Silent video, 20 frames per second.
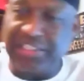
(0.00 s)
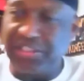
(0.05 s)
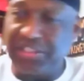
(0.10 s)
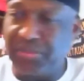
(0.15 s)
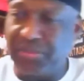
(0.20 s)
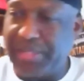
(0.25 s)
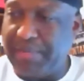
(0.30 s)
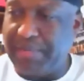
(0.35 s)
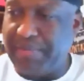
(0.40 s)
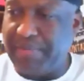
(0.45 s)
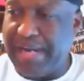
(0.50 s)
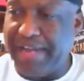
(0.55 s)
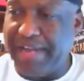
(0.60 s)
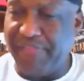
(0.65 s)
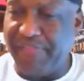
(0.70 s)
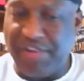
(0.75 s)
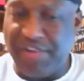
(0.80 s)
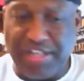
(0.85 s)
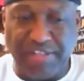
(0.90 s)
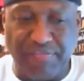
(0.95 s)
you swinging by
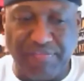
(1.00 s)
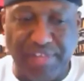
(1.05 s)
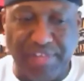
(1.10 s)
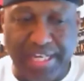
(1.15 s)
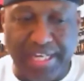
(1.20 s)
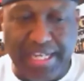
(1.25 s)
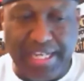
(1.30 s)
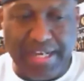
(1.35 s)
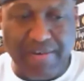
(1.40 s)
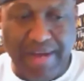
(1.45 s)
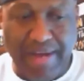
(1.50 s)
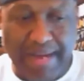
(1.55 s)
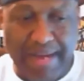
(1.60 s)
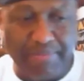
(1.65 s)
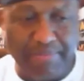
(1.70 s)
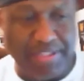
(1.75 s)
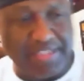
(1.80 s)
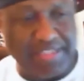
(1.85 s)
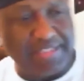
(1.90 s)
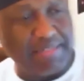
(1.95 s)
for another video. I'm
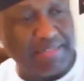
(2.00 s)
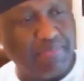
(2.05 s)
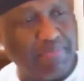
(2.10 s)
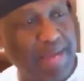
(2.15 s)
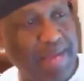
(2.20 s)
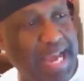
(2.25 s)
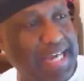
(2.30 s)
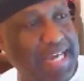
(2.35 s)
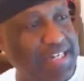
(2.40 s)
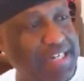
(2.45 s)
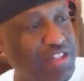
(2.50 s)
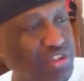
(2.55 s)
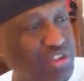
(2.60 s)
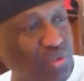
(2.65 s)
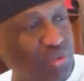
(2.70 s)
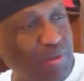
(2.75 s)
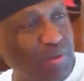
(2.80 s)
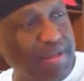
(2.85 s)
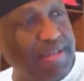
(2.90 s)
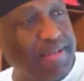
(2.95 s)
going to sit back and
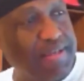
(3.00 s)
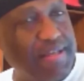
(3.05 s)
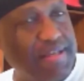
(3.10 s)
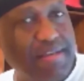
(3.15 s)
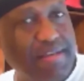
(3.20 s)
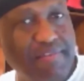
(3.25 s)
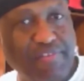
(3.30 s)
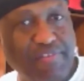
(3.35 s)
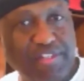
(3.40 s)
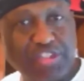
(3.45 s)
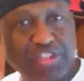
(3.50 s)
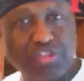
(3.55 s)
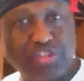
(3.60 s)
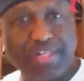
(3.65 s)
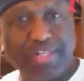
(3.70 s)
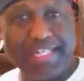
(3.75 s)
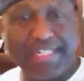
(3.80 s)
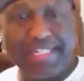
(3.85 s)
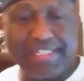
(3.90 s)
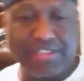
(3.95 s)
enjoy finish
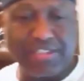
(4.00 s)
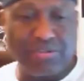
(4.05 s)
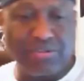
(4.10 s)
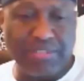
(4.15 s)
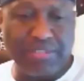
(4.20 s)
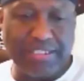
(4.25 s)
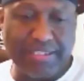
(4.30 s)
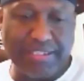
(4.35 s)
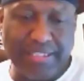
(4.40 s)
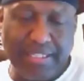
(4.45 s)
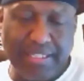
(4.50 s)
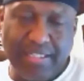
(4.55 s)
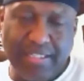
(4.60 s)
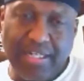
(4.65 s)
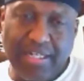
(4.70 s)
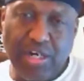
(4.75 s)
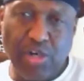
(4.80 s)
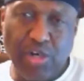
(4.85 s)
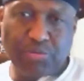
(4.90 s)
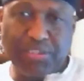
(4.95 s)
drinking this one.
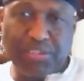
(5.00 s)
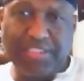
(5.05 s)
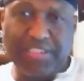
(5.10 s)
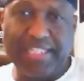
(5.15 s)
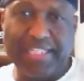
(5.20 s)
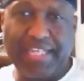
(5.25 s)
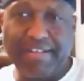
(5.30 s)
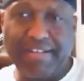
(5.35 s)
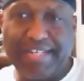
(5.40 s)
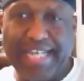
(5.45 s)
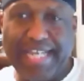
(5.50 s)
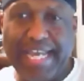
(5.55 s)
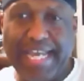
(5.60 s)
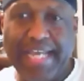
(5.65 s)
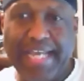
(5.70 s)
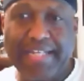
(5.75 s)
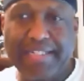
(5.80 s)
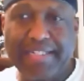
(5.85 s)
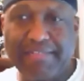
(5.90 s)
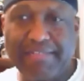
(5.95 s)
Hope to see you
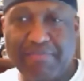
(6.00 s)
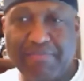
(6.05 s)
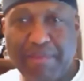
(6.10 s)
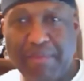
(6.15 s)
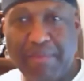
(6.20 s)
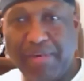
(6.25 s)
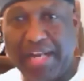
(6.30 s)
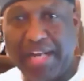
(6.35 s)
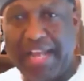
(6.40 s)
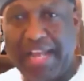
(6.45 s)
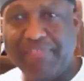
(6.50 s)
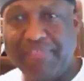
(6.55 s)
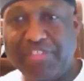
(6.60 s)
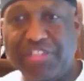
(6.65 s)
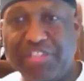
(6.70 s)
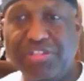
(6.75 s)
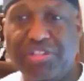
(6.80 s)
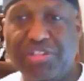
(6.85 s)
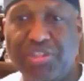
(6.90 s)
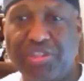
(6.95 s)
again. Remember, life is
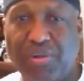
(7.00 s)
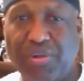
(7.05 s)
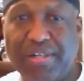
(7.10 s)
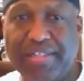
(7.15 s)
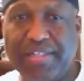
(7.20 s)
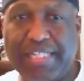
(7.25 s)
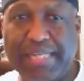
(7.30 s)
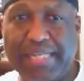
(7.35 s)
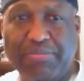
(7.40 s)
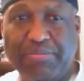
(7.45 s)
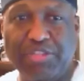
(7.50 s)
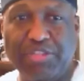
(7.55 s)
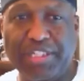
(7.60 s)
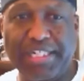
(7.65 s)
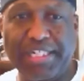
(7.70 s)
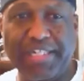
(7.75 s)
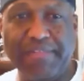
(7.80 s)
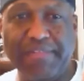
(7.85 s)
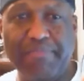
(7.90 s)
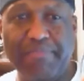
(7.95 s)
too short. Keep
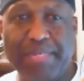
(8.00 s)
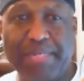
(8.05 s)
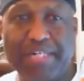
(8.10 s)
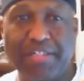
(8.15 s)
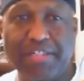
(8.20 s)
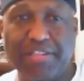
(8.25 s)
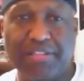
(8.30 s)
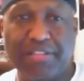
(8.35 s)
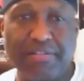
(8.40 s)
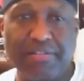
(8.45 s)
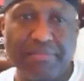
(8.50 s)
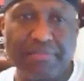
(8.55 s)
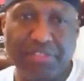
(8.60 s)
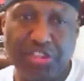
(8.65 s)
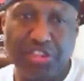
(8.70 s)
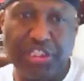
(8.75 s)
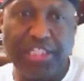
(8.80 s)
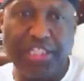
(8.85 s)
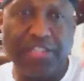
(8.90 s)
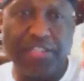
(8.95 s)
drinking good beer.
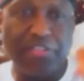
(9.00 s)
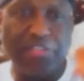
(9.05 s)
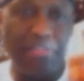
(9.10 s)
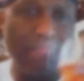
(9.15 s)
Cheers.